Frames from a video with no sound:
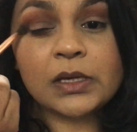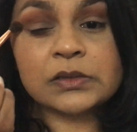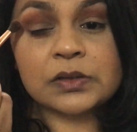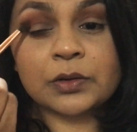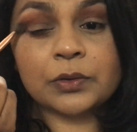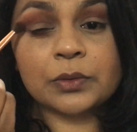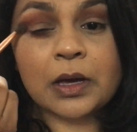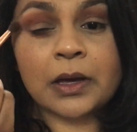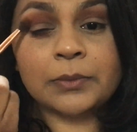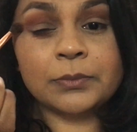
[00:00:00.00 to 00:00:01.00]
So
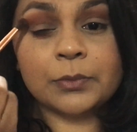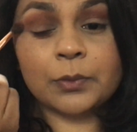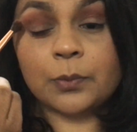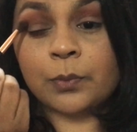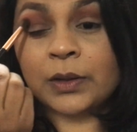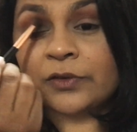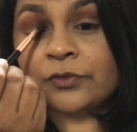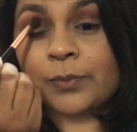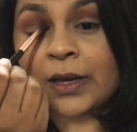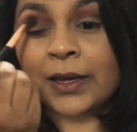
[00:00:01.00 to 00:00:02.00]
one
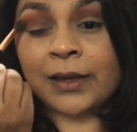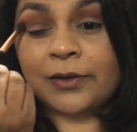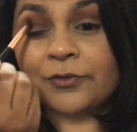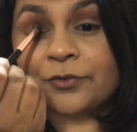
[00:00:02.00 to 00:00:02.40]
of my